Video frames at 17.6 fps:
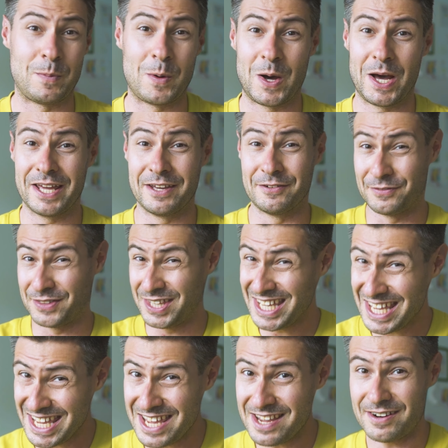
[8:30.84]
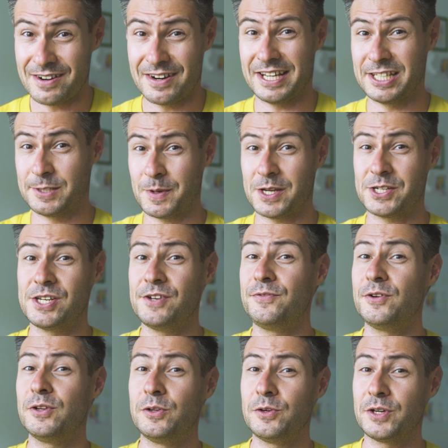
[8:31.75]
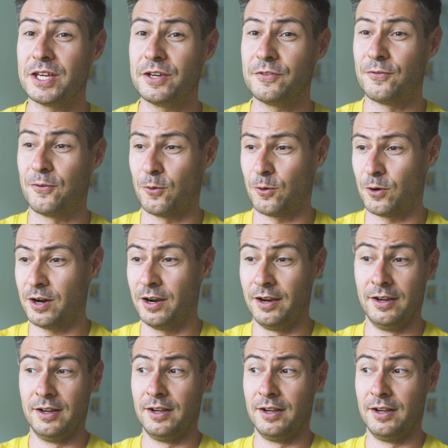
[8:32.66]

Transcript: buy of the year, especially if you're looking for